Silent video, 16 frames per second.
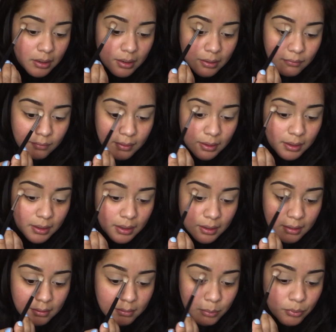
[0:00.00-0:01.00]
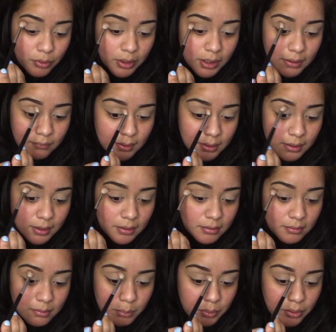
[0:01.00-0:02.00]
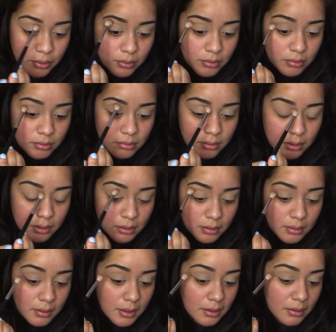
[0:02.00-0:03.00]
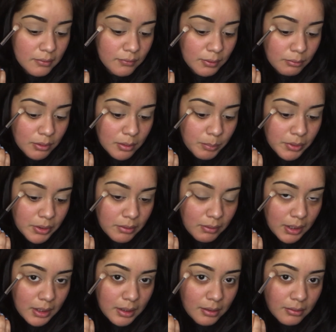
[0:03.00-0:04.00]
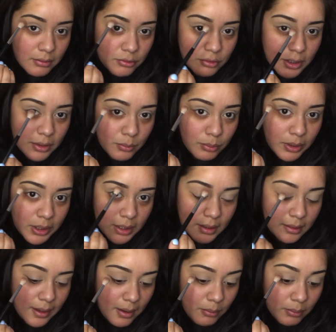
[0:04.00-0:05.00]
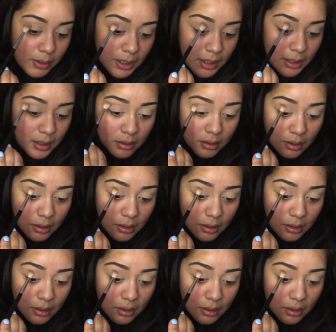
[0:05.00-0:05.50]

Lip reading: I feel like it gets more evenly dispersed than if you were to put it right here and try to work it that way.